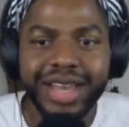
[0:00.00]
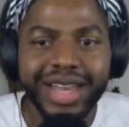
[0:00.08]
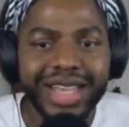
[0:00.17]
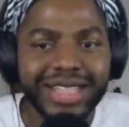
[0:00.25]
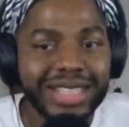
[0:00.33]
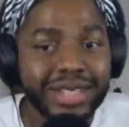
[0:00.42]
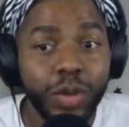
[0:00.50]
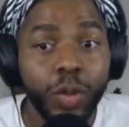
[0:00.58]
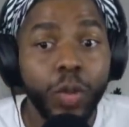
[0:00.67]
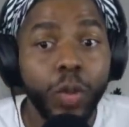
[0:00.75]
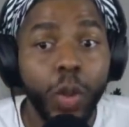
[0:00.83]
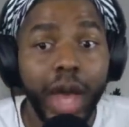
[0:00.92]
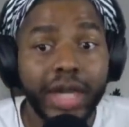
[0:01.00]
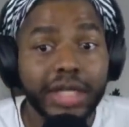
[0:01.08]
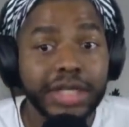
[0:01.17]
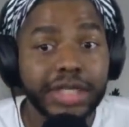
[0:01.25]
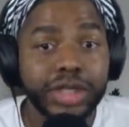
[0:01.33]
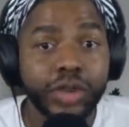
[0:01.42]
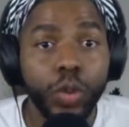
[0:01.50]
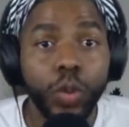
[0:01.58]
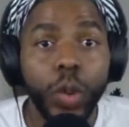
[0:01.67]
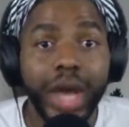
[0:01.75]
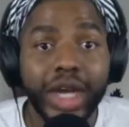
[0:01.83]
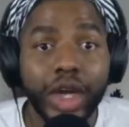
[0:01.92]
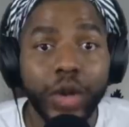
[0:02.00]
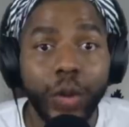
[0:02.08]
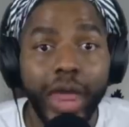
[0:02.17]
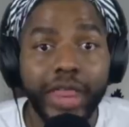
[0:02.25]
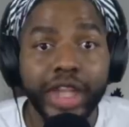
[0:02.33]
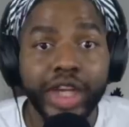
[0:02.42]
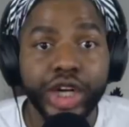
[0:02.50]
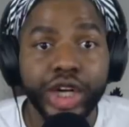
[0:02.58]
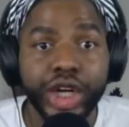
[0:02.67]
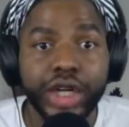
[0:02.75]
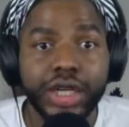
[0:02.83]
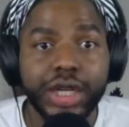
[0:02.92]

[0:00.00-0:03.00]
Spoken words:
It's wet, sweater weather.